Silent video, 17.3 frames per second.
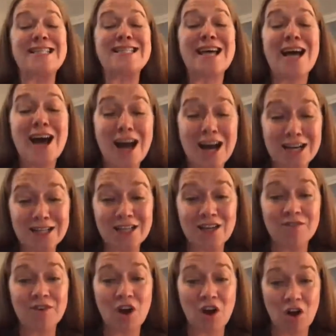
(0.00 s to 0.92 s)
ton
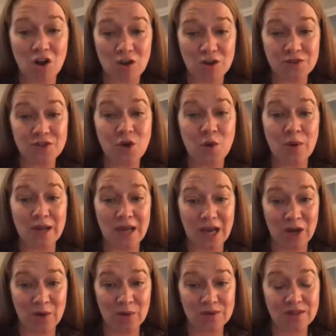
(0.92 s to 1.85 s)
of calls going
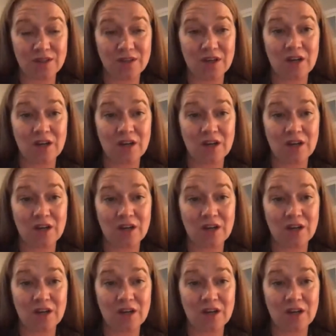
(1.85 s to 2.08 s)
out